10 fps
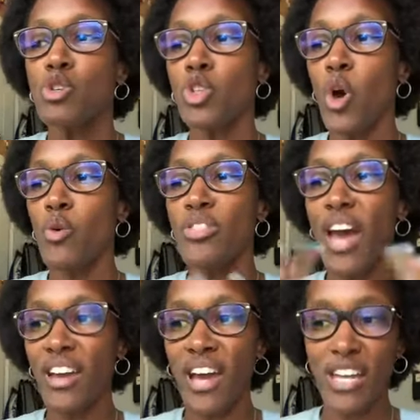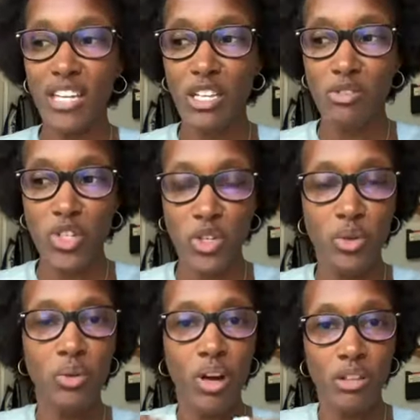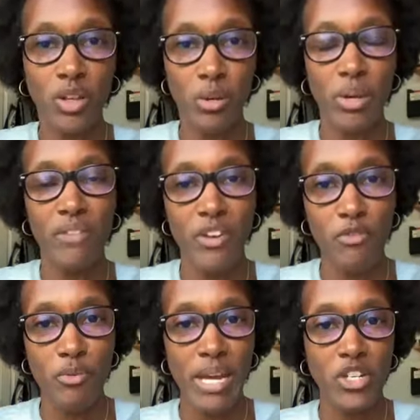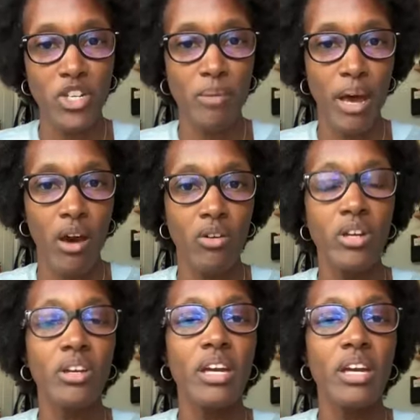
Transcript: So that kind of gives you a little bit of information about